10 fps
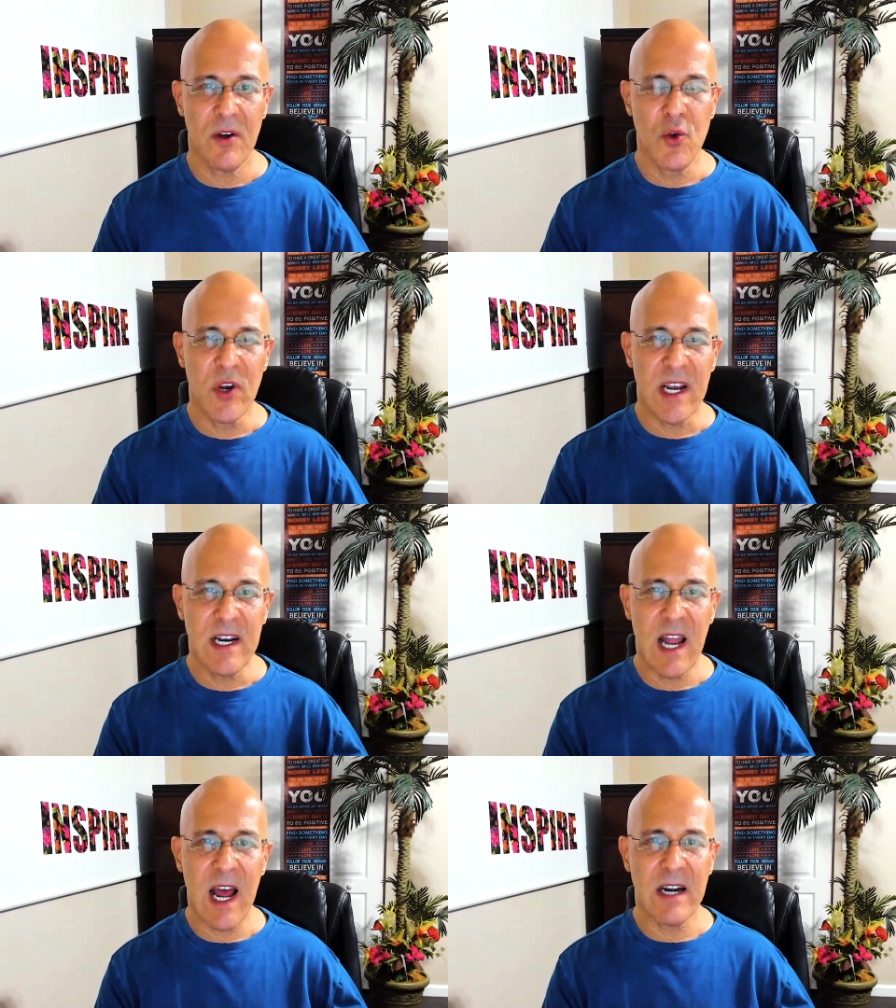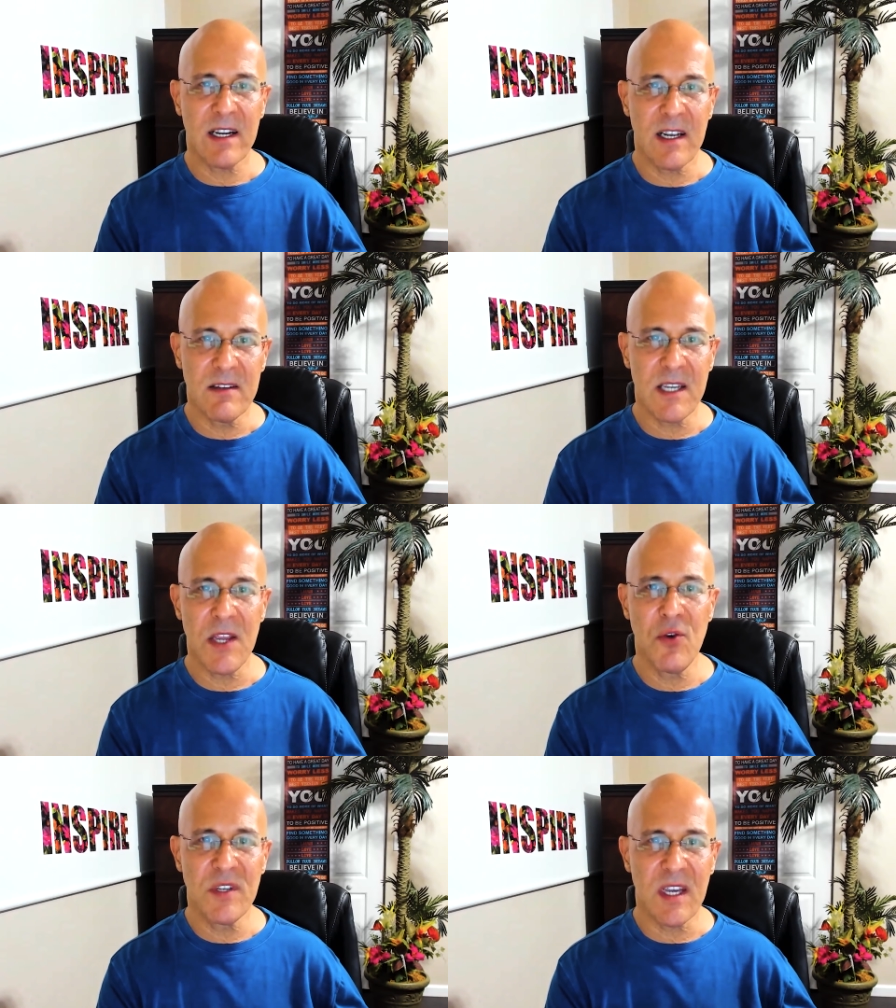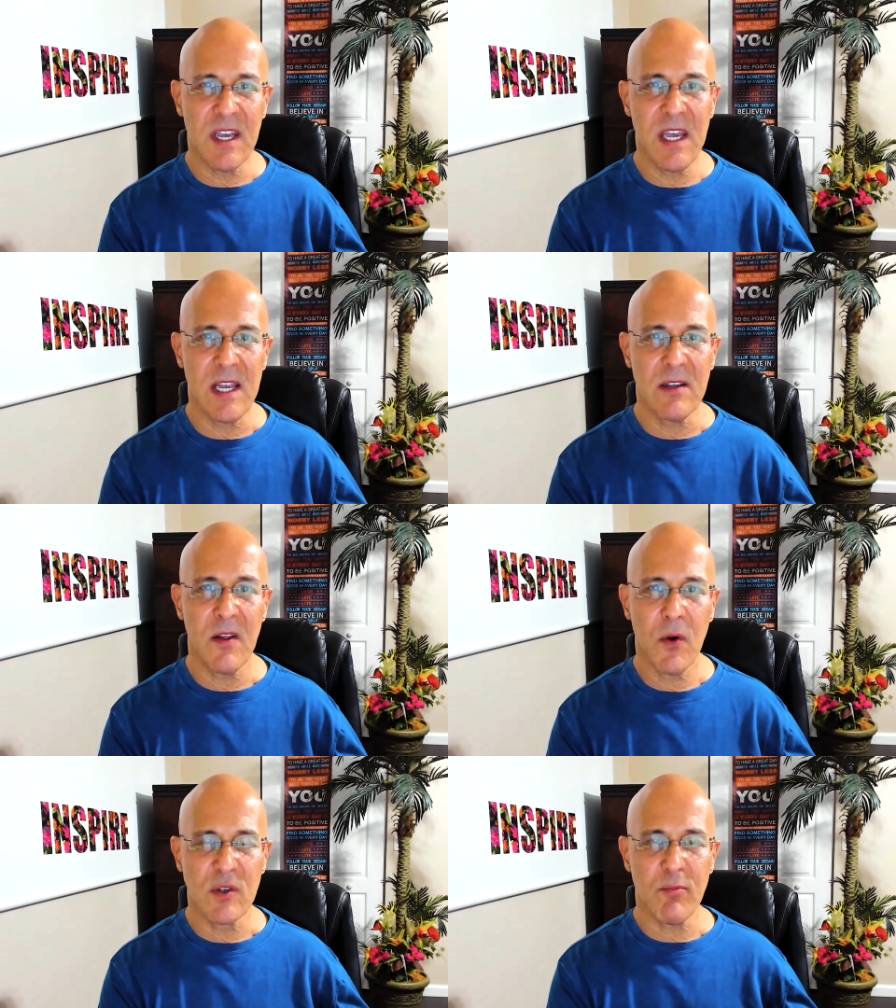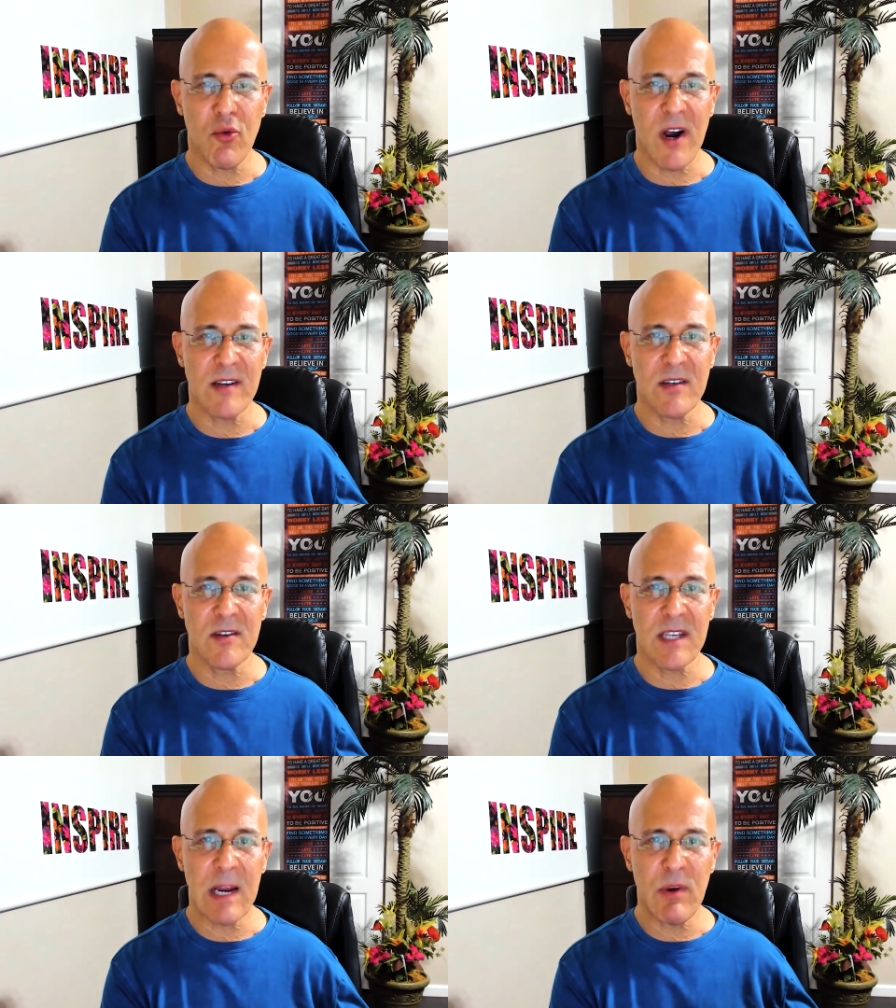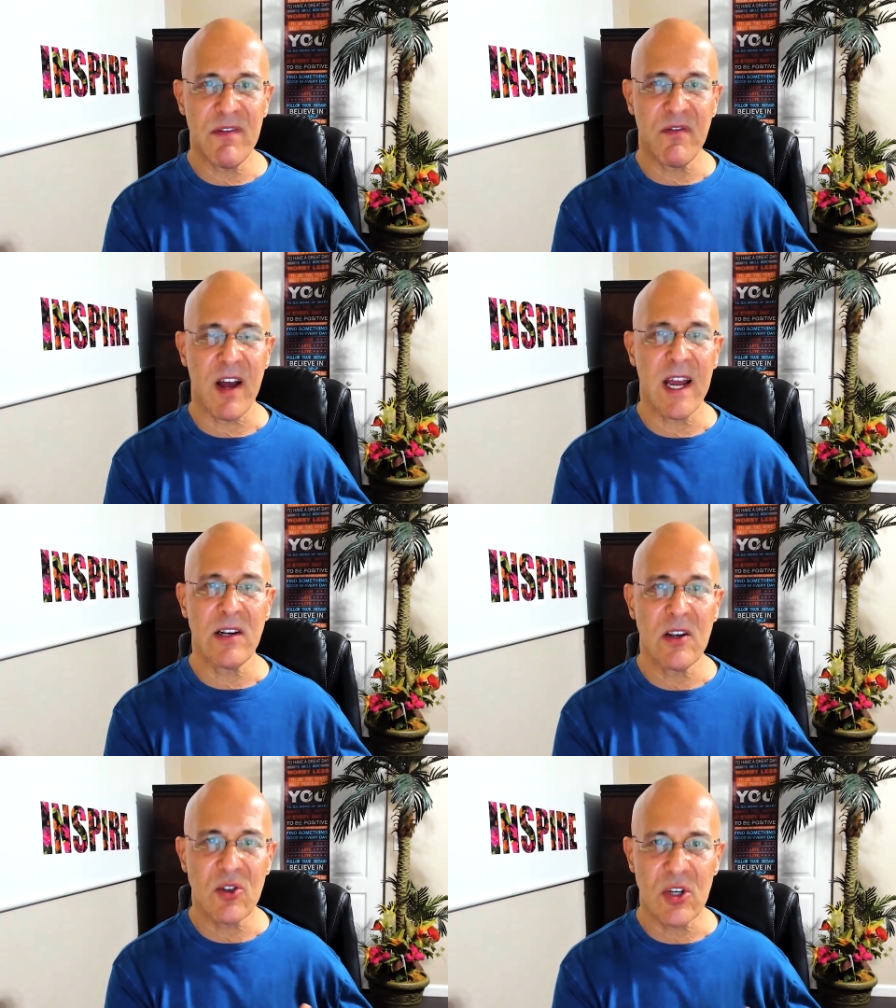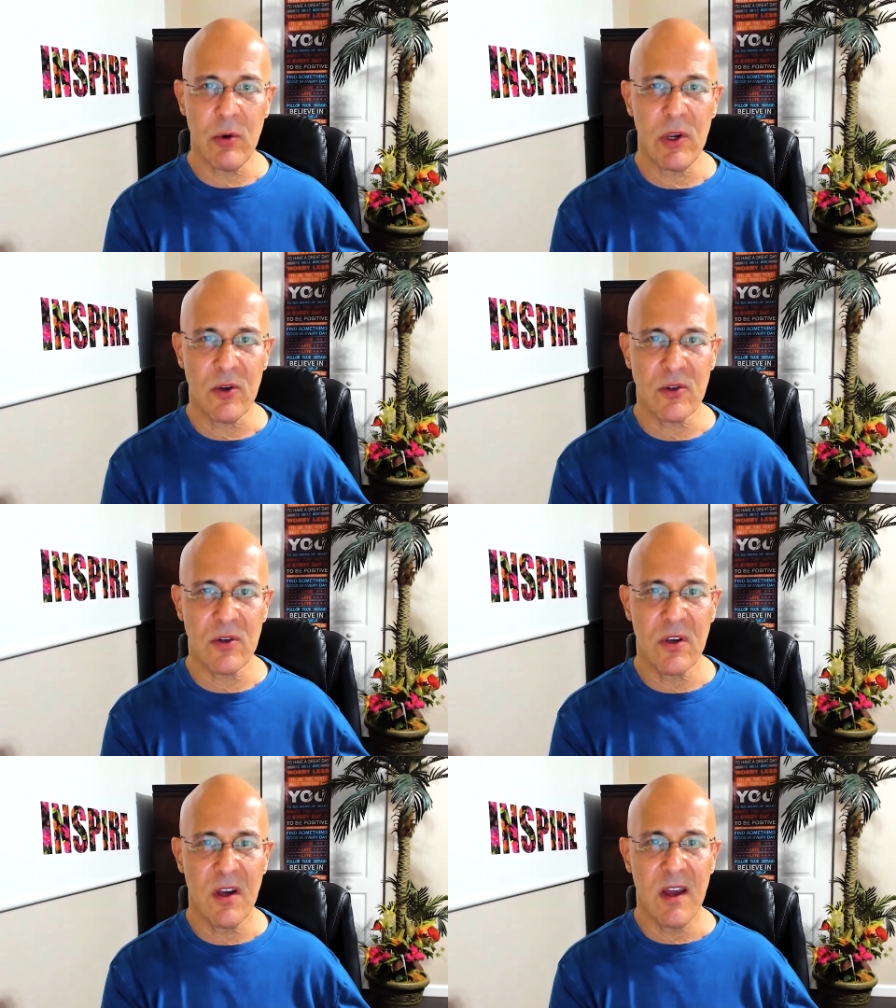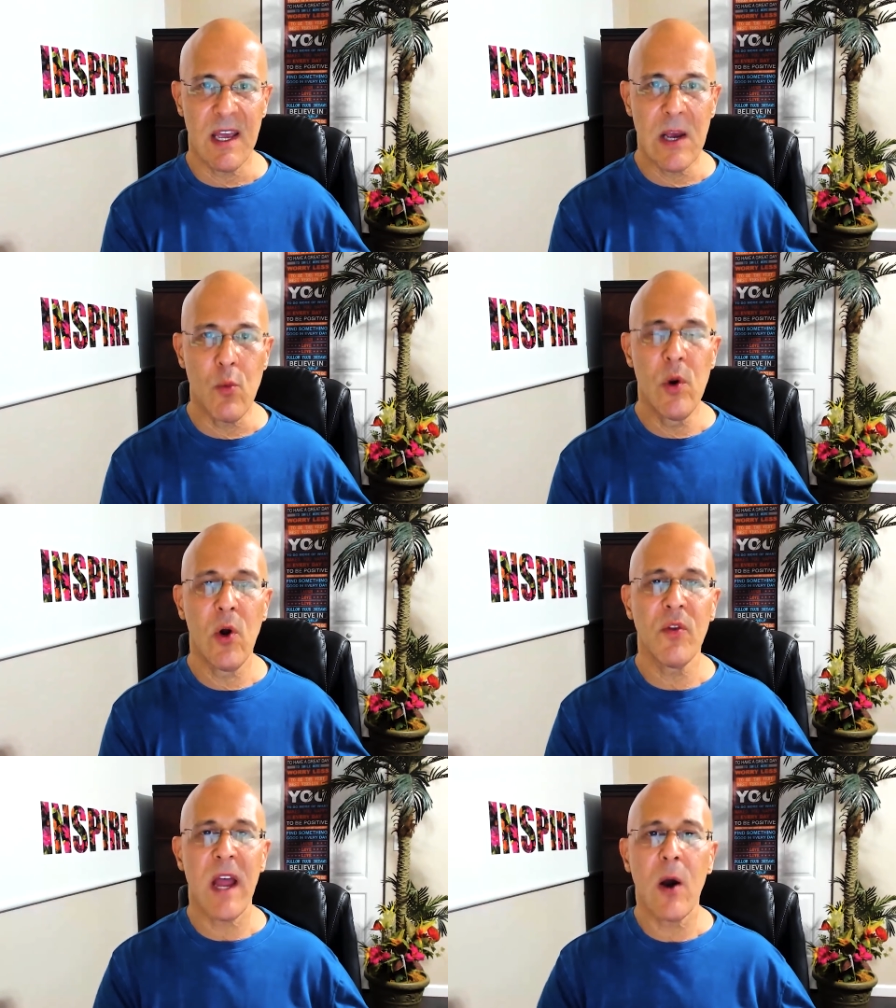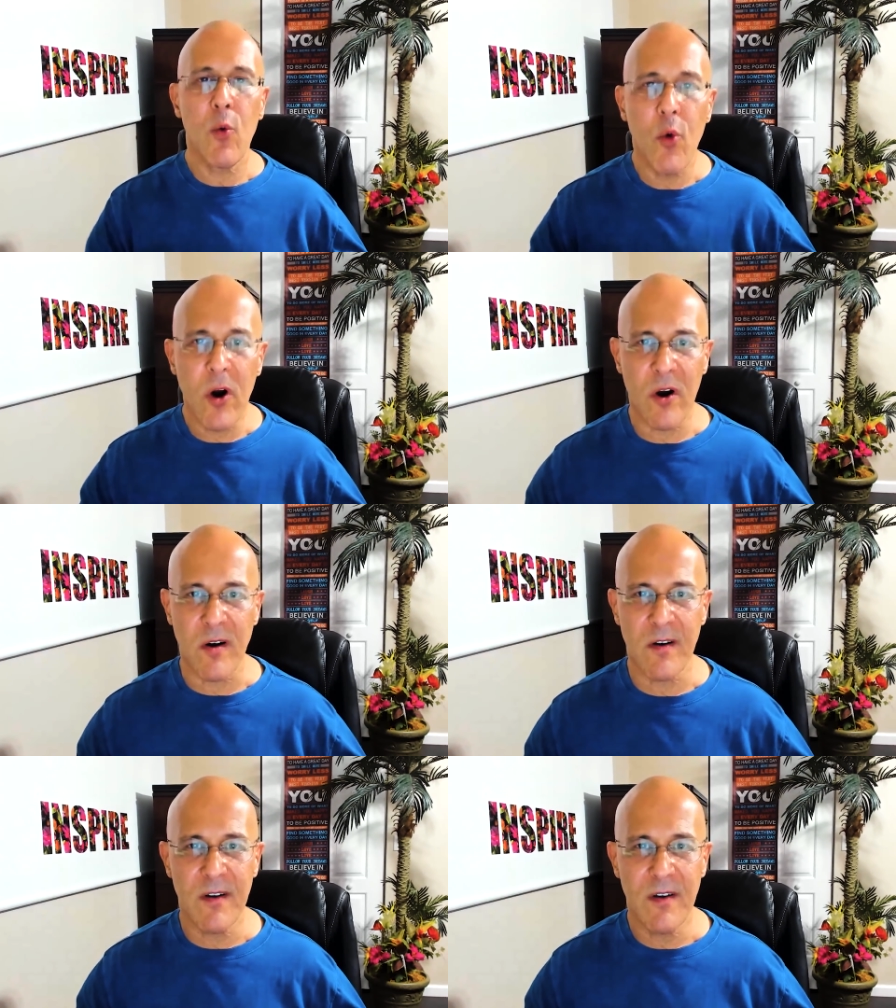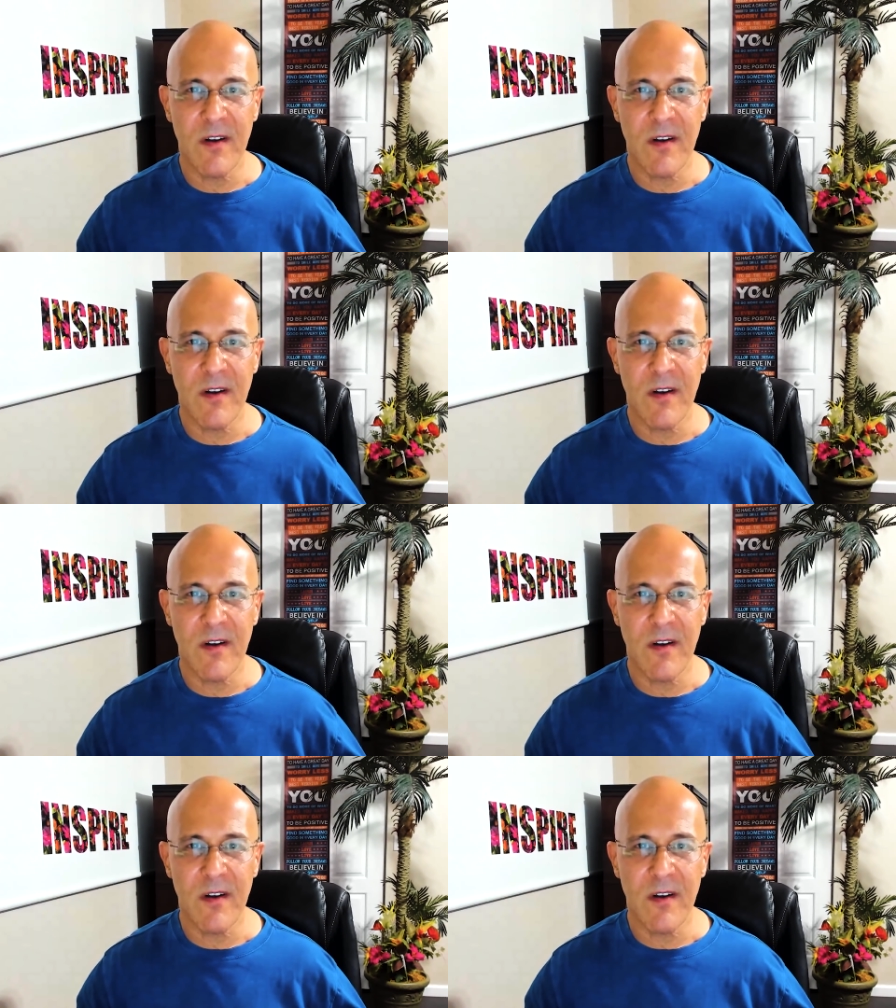you cannot continue to eat those processed and refined cereals. It will not work